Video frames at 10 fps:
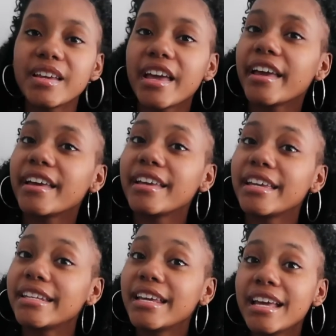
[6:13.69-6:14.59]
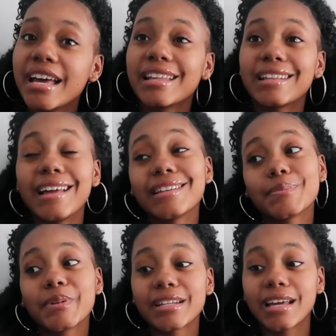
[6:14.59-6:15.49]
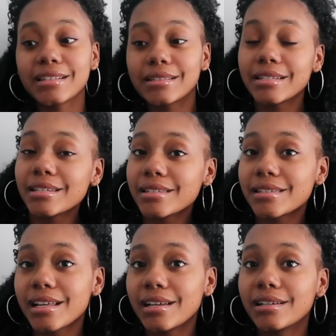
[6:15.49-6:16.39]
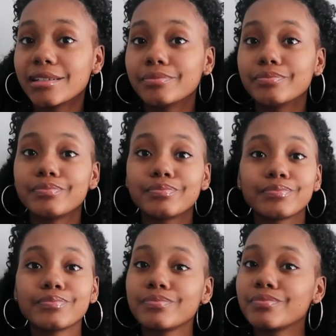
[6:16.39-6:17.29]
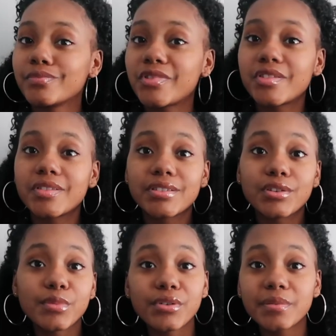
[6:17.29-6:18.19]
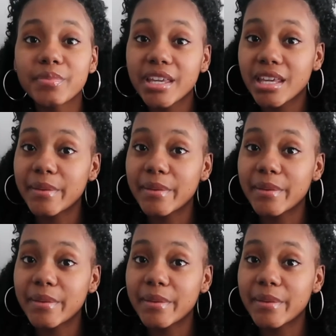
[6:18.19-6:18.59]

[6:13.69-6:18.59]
And last but not least, so mote it be.